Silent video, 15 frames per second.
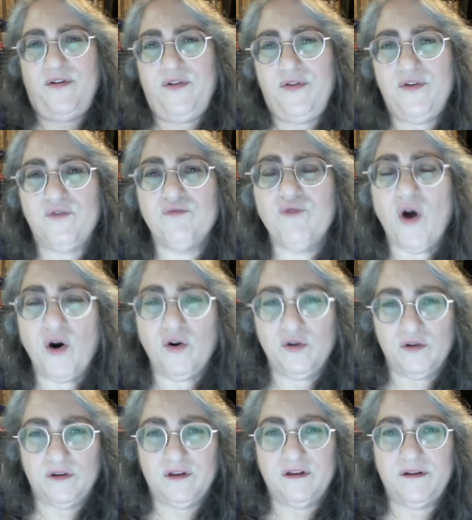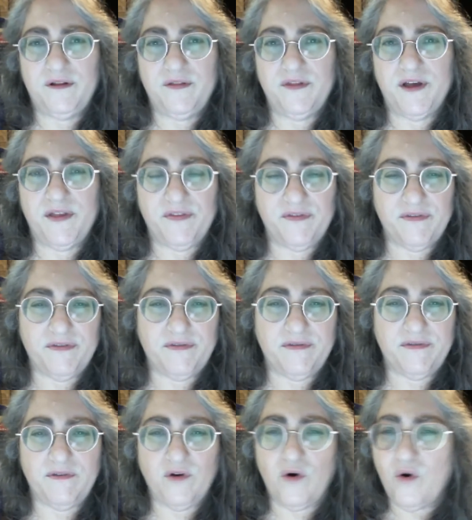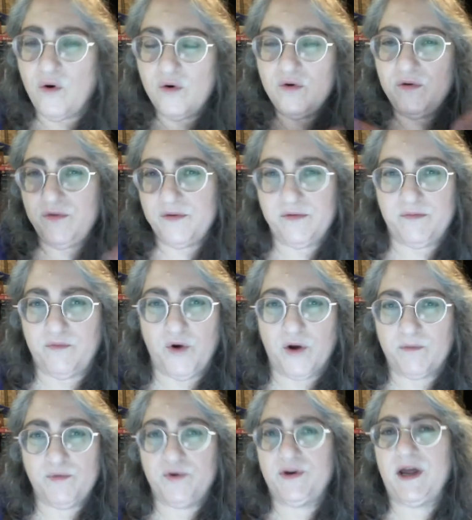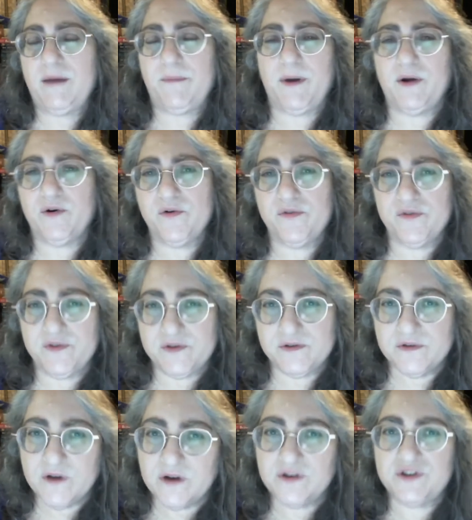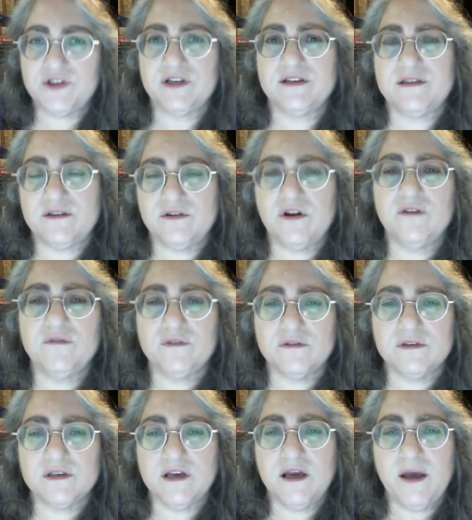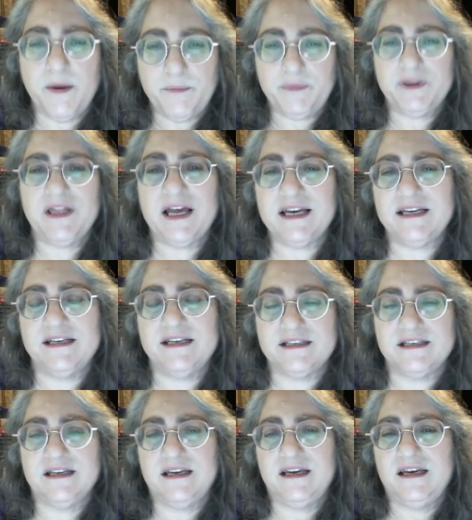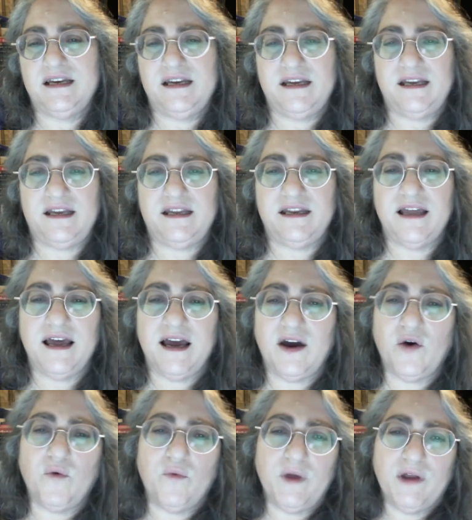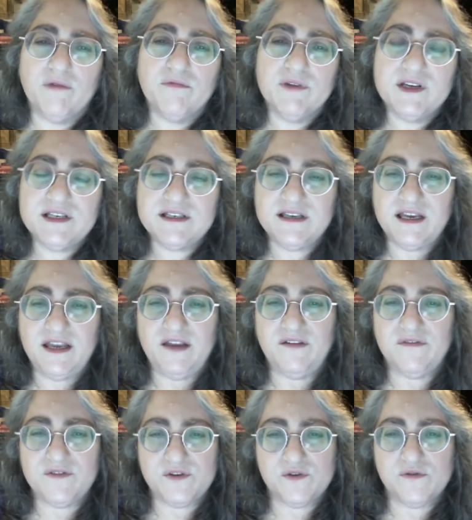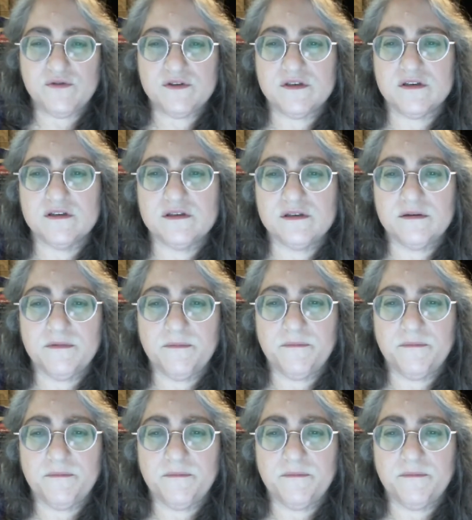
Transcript: the role that all the work put out by authors, not just the novels, plays in how we receive sources.